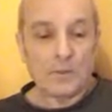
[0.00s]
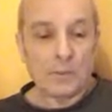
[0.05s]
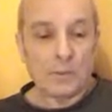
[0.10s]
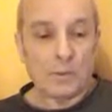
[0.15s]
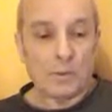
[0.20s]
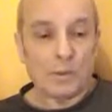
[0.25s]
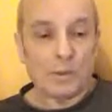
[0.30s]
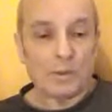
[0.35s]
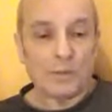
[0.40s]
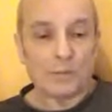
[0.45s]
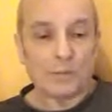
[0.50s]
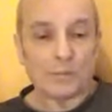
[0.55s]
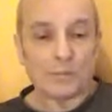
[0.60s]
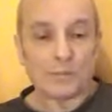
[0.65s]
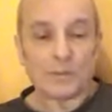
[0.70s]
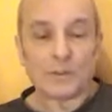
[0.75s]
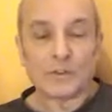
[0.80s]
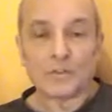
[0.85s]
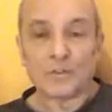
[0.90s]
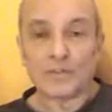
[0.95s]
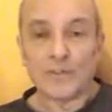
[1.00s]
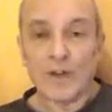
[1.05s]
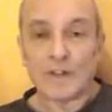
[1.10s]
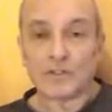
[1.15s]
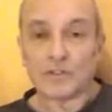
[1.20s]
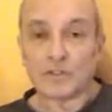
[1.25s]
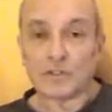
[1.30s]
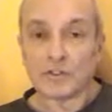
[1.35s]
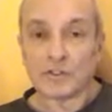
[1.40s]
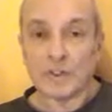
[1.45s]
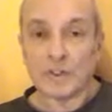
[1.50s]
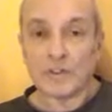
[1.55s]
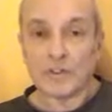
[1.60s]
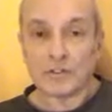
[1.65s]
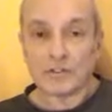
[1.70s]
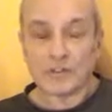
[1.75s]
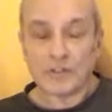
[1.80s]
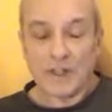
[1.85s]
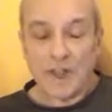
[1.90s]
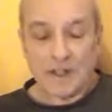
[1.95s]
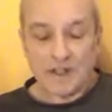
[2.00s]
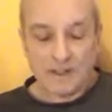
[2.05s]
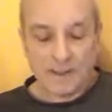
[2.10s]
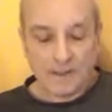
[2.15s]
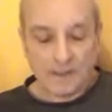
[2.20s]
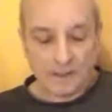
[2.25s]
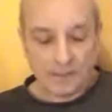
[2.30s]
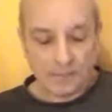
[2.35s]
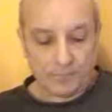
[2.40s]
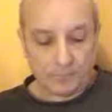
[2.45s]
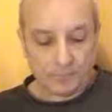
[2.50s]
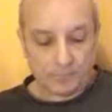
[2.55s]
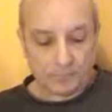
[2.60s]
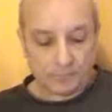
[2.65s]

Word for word: the world of conventional understanding.